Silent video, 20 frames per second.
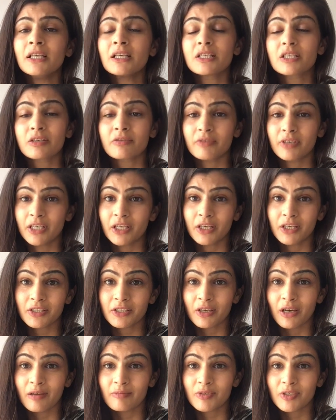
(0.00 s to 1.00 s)
It's a really good
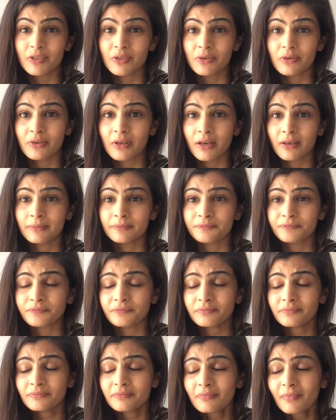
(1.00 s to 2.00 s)
time to do that.
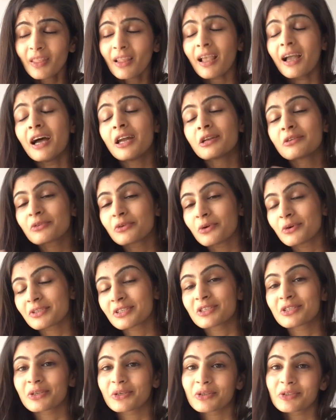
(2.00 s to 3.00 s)
And of course,
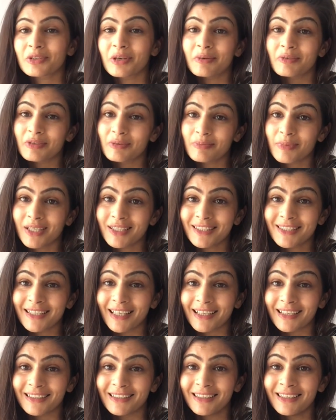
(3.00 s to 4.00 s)
it's a good time to
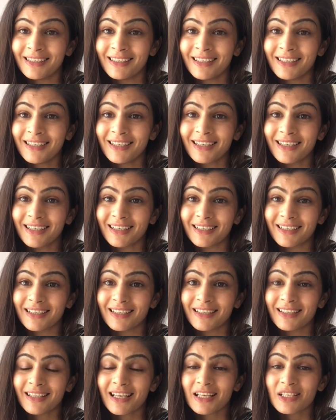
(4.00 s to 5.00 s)
meditate
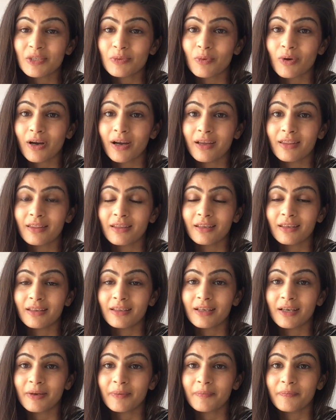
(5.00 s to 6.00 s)
and that's why
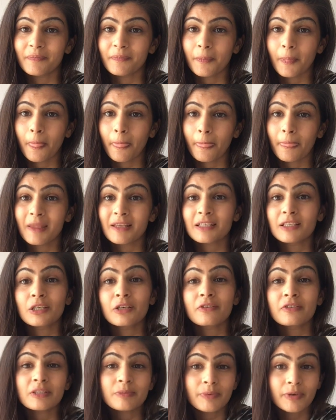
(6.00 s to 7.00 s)
the um, there's a
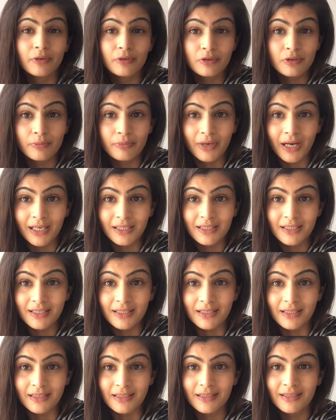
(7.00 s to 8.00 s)
lot of spiritual
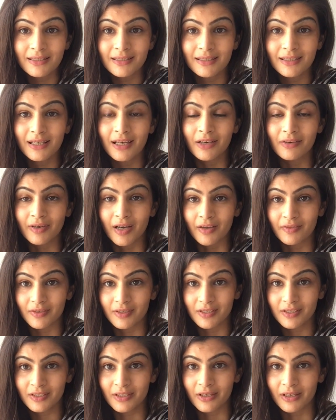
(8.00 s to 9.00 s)
practices around
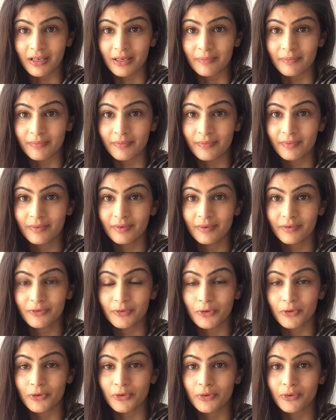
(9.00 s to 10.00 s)
this time
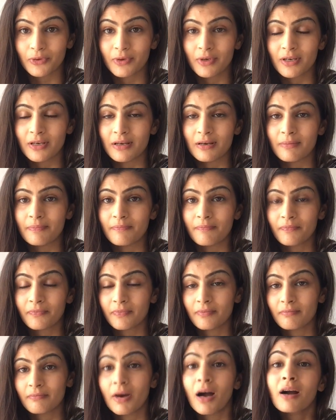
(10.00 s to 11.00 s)
for um,
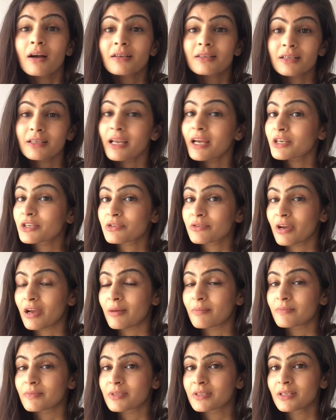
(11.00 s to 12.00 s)
monks and
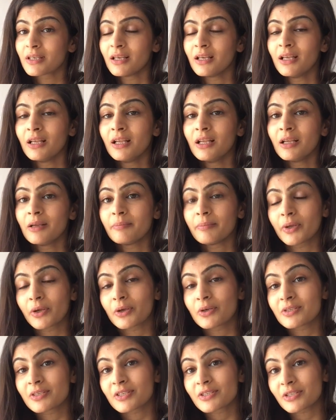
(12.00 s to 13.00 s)
ashrams
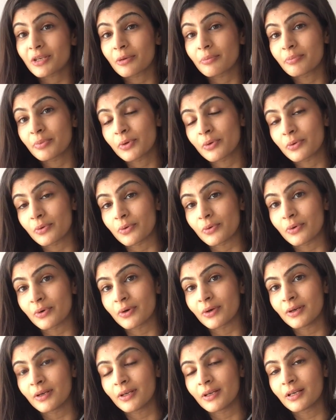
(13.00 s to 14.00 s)
because it's so pure
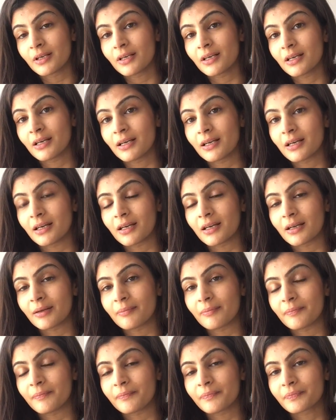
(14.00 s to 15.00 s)
um,